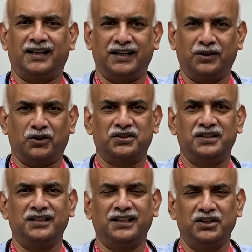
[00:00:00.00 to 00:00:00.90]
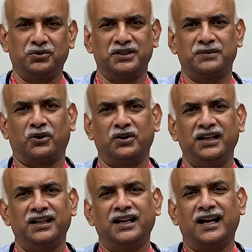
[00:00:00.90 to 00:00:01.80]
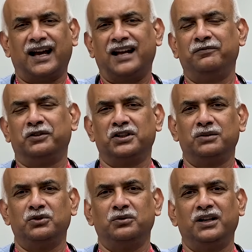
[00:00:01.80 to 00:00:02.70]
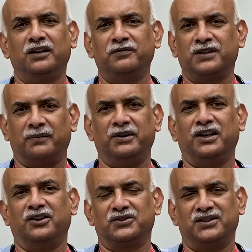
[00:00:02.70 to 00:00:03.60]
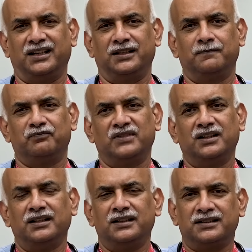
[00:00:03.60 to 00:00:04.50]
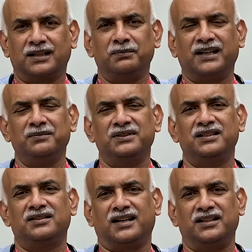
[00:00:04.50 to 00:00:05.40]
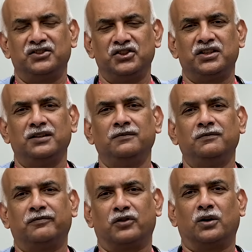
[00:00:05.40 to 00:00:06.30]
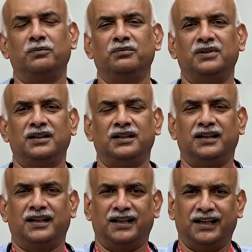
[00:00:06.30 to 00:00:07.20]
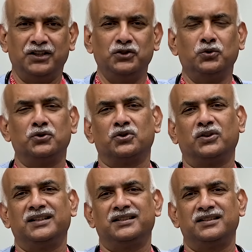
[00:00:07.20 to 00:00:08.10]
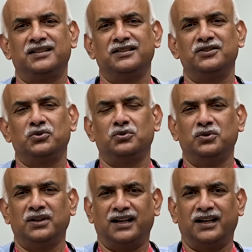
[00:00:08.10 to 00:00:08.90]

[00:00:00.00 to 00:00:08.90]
getting oxygen into its body and for the removal of carbon dioxide. Sometimes this transition from in utero existence to